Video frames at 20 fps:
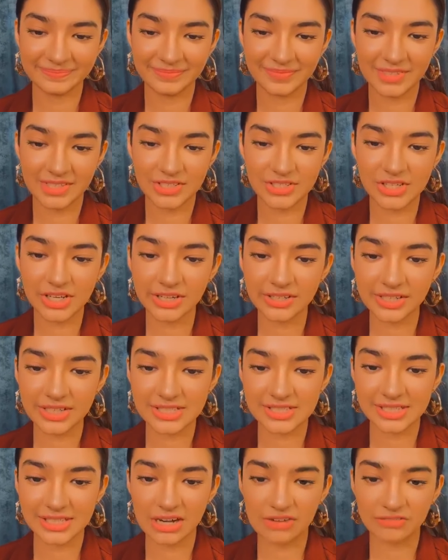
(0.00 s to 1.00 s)
Check
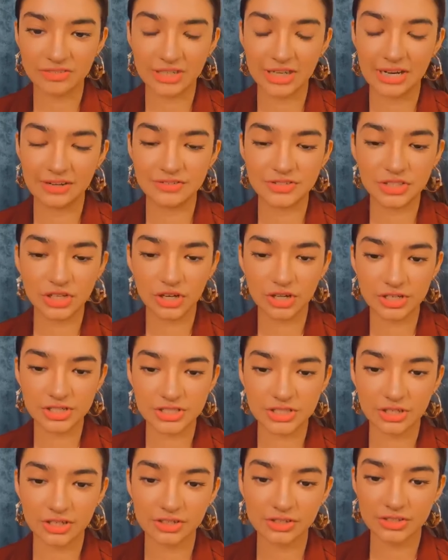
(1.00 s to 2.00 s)
recent afterlife. Sure,
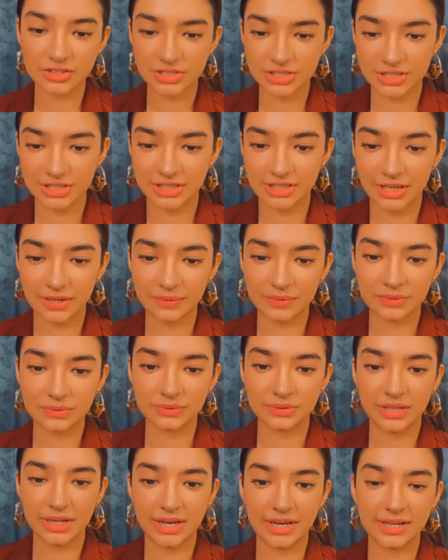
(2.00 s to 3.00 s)
Khushi, I would do
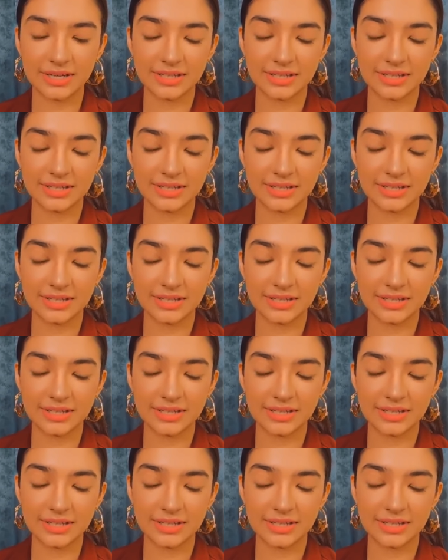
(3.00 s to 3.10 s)
that.